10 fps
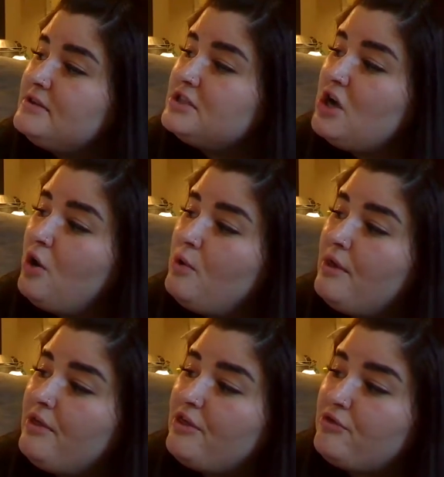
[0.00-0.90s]
So
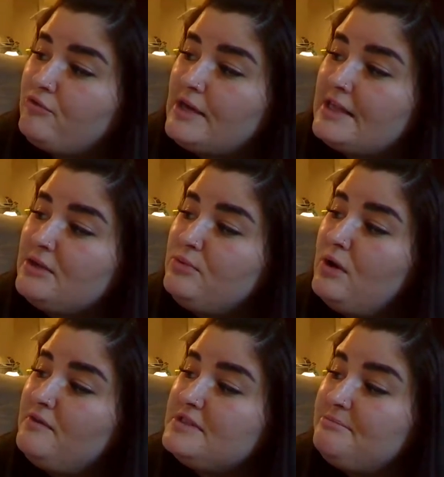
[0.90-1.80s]
the three little
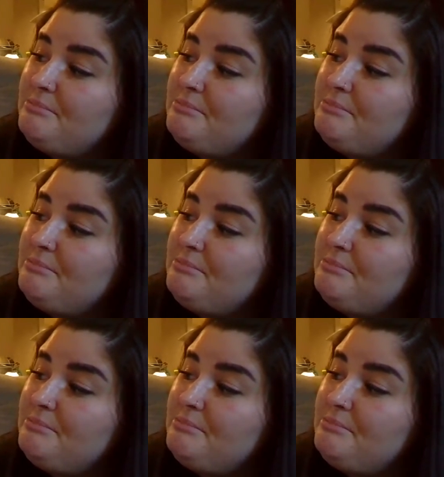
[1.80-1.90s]
wolves